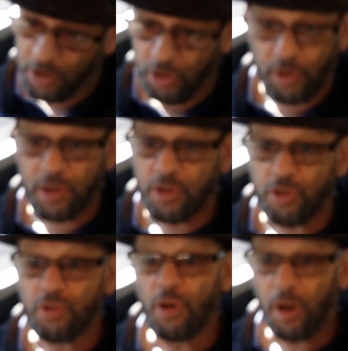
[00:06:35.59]
You can
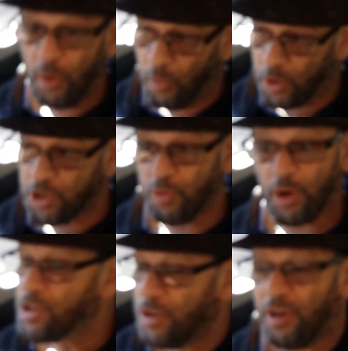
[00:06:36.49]
do what you
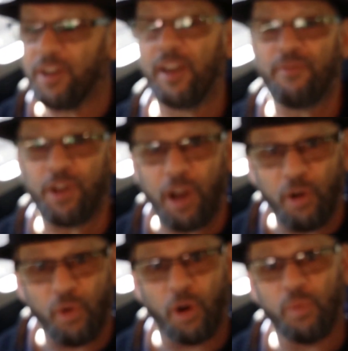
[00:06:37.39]
want. You can never
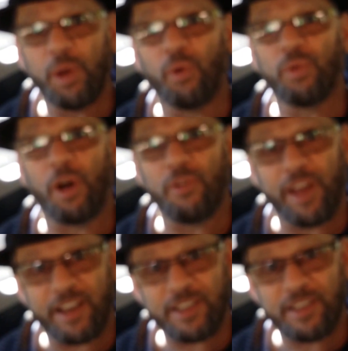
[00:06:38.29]
go wrong. We all know
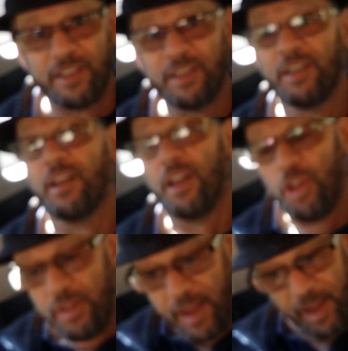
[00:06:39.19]
that.
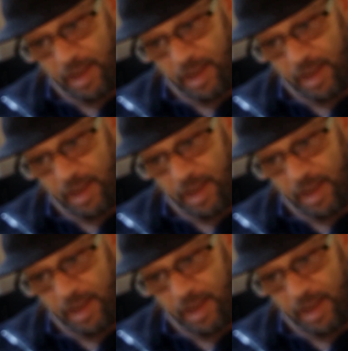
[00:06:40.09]
There